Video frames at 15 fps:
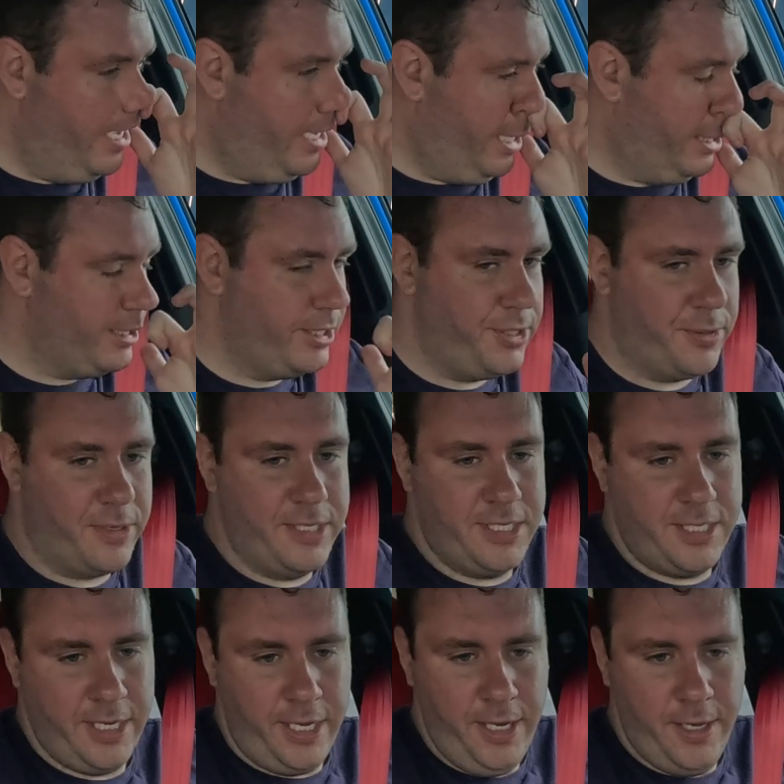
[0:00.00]
As you can
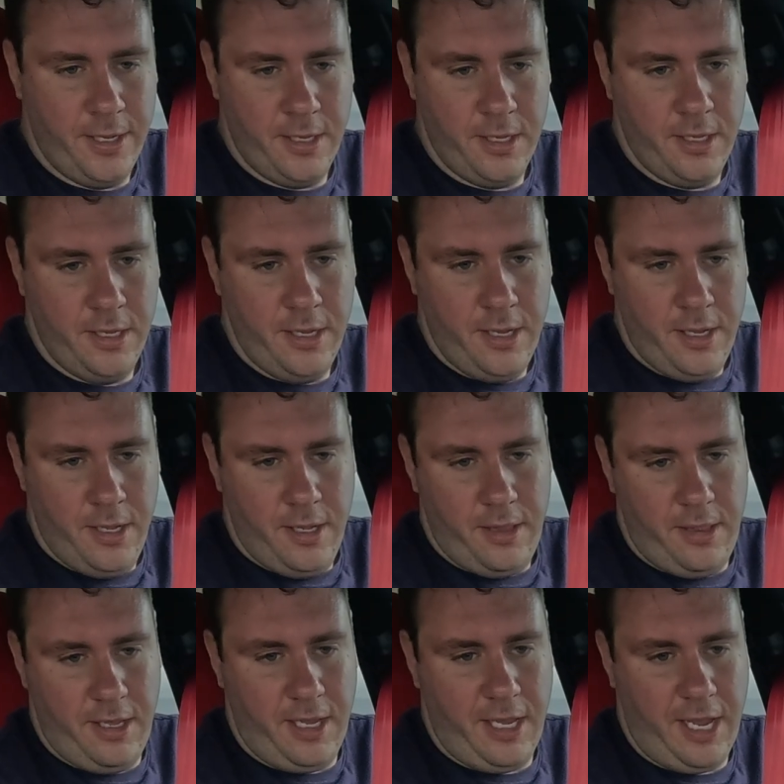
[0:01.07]
see,
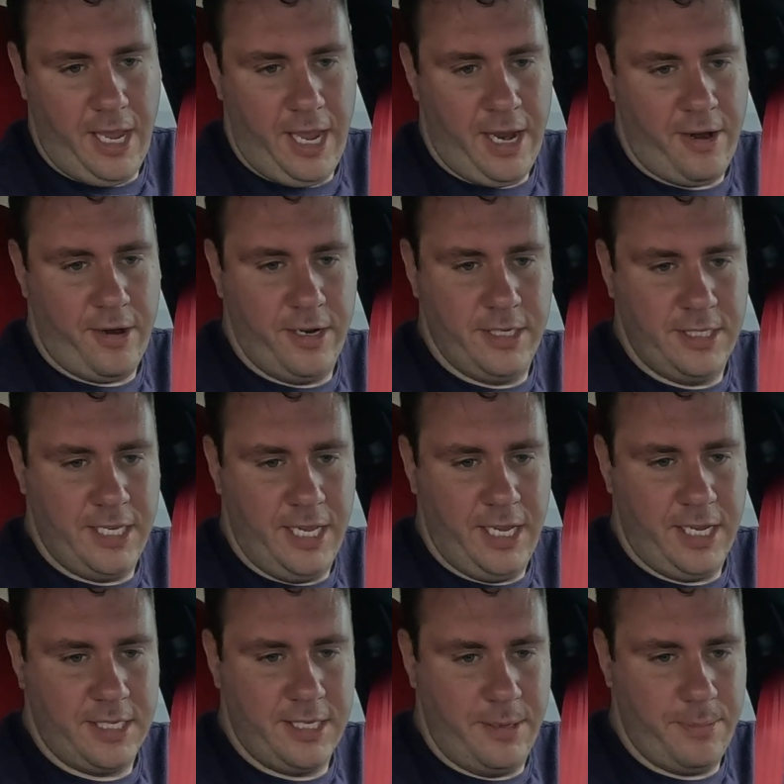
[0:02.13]
the air
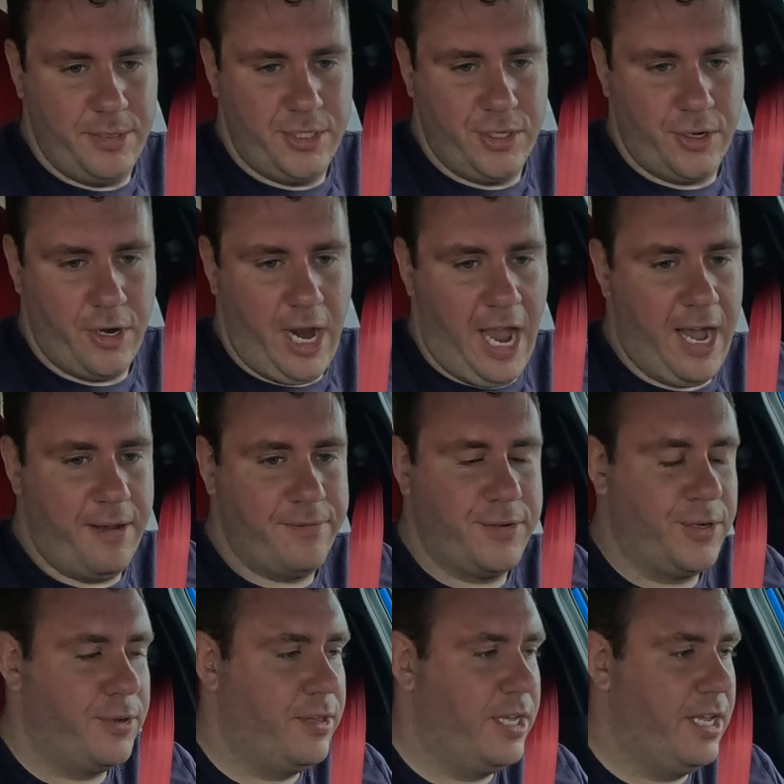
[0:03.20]
intake temperature
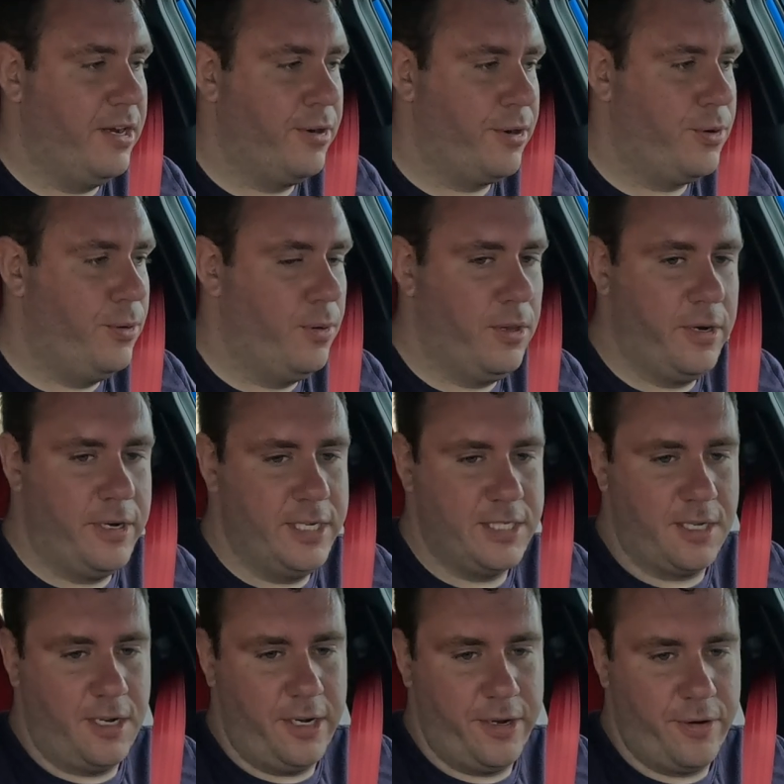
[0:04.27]
after the intercooler is
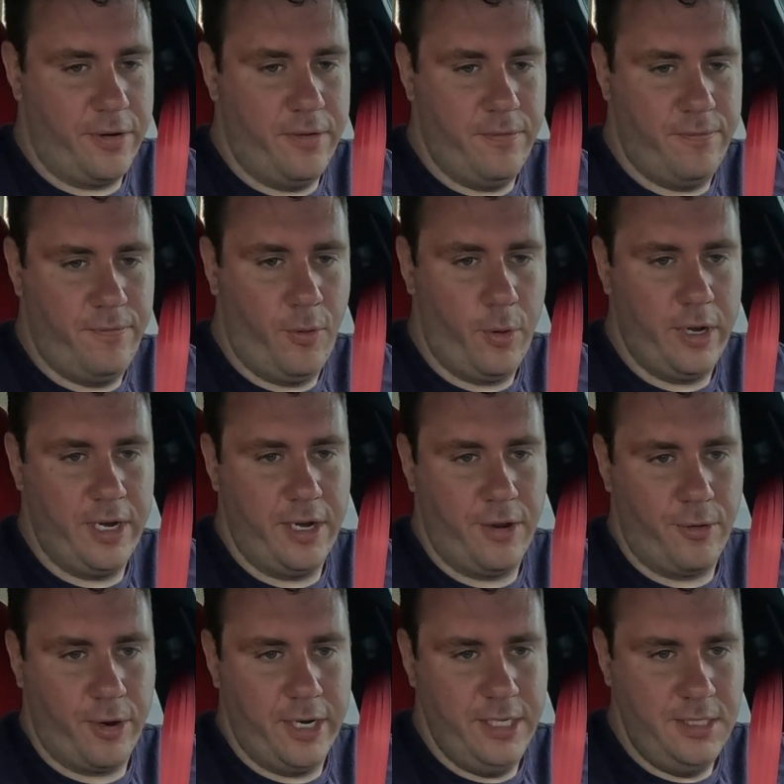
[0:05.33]
140
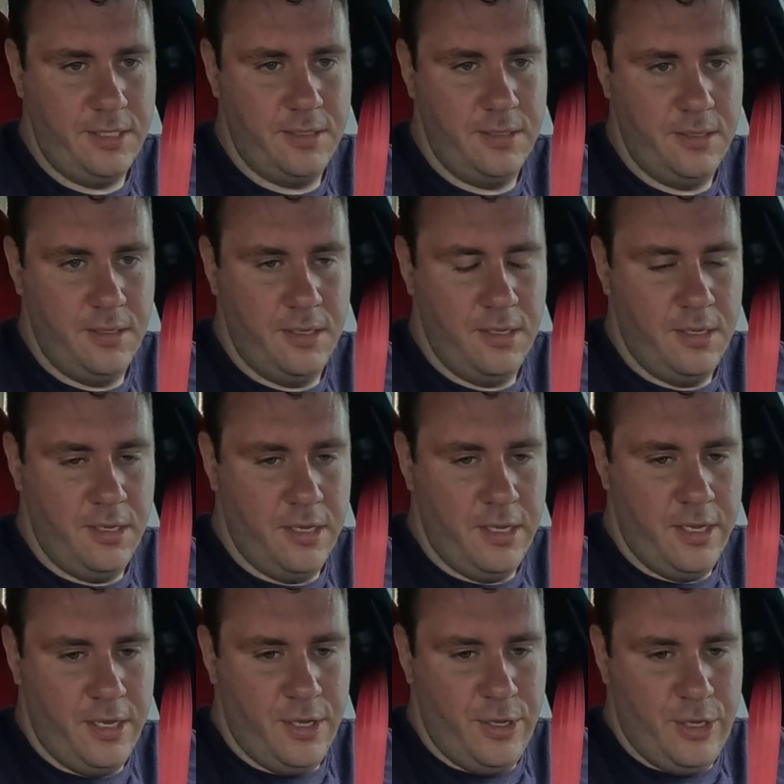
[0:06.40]
degrees.
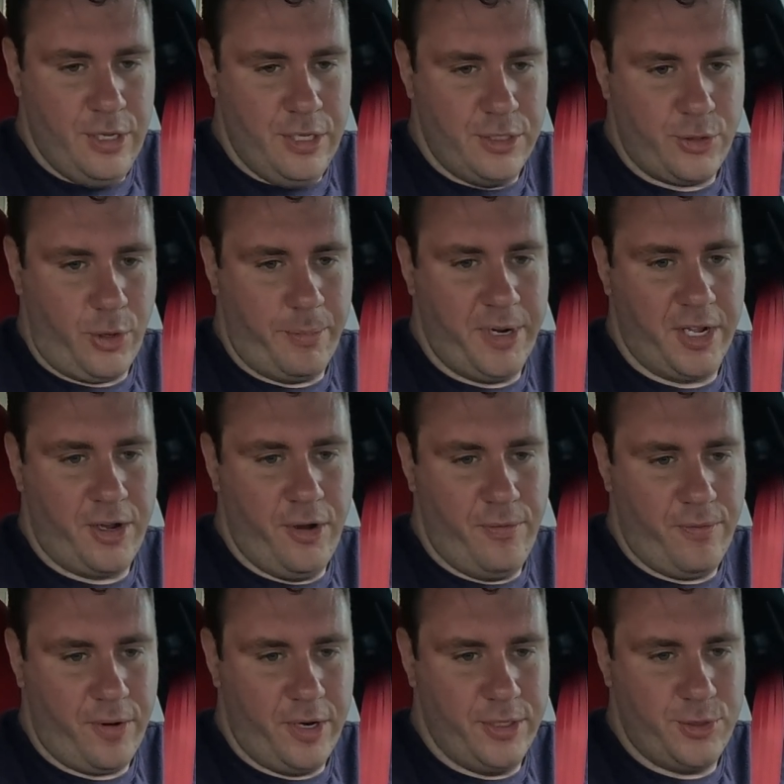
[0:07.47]
So I'm going to go
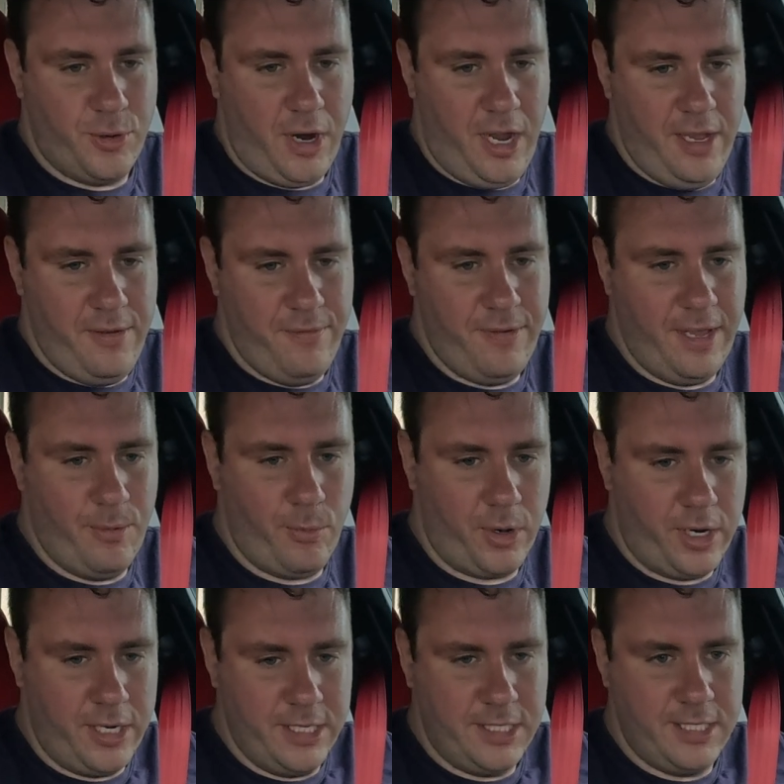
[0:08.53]
for a drive and we're
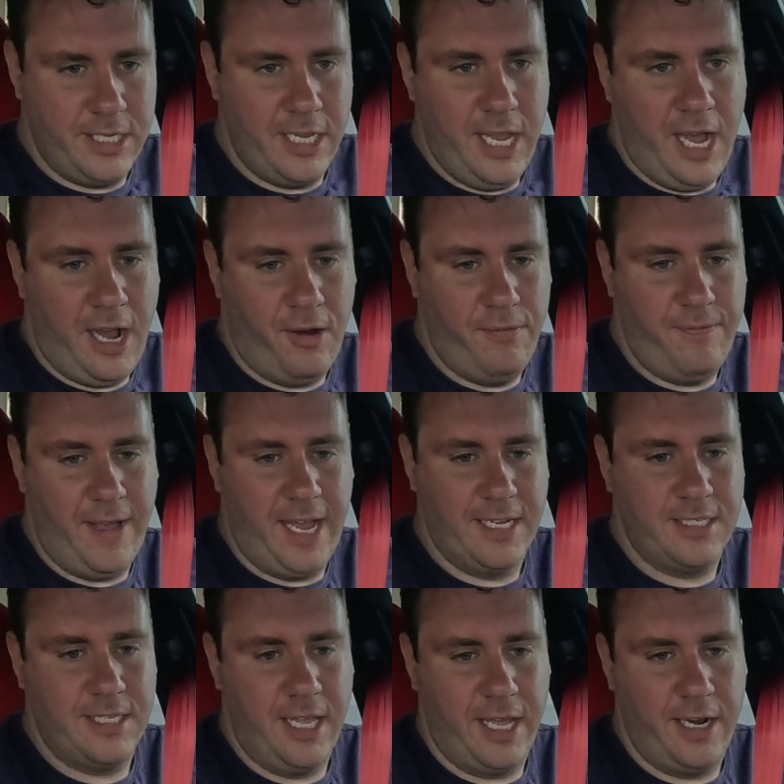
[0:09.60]
going to see how
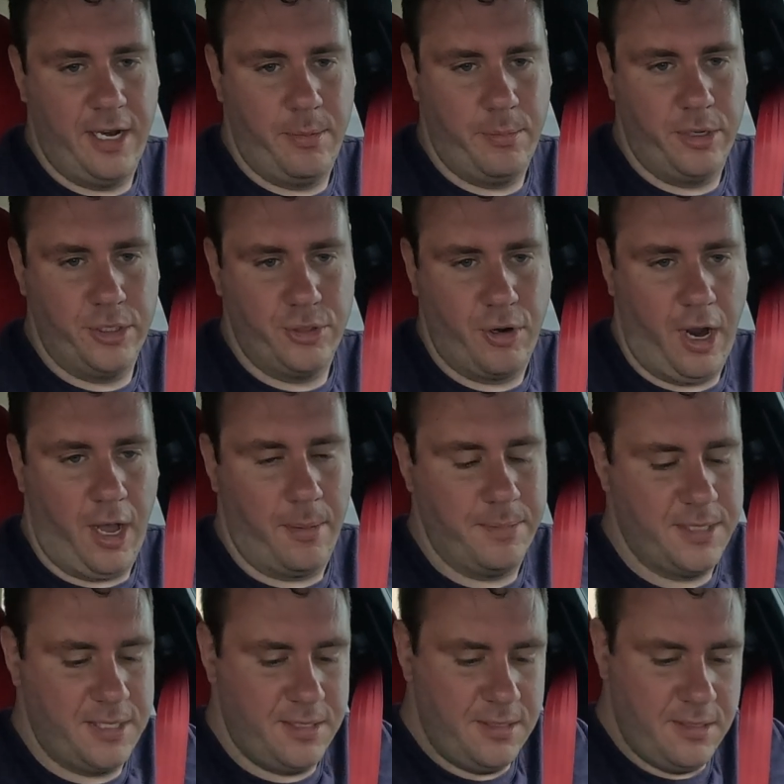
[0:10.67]
fast that number
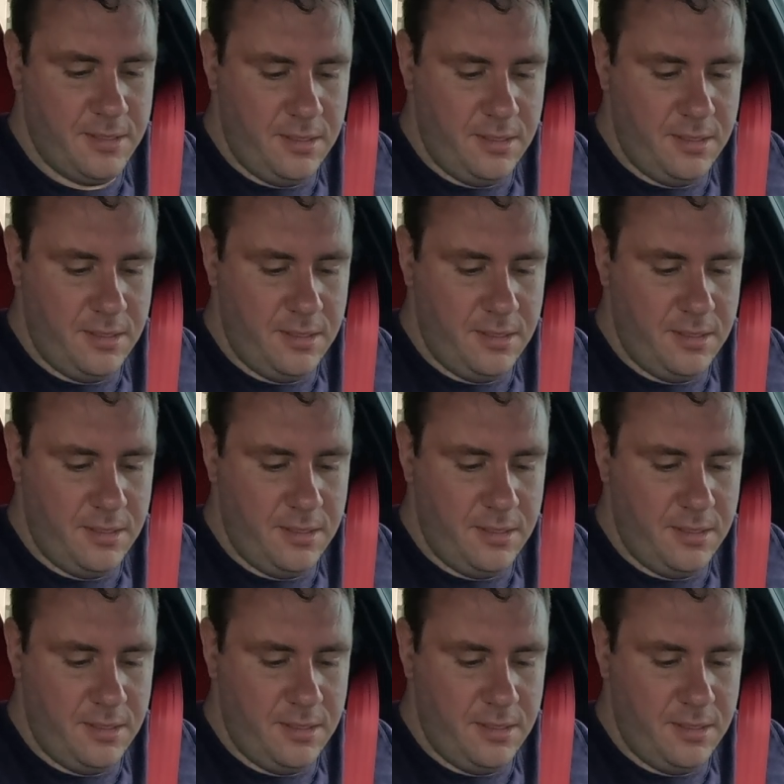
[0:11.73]
drops.